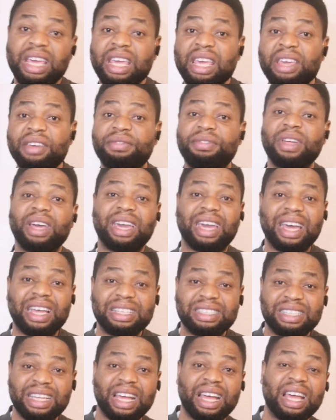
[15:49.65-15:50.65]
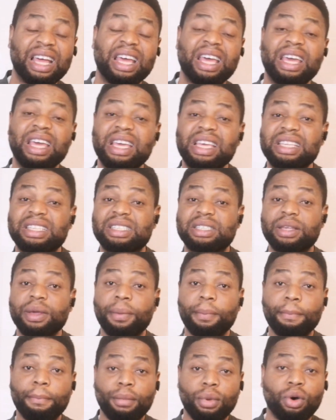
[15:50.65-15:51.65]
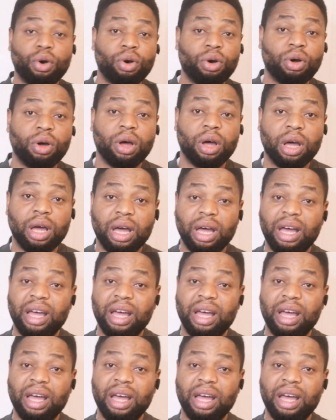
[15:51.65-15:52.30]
if the cancer is more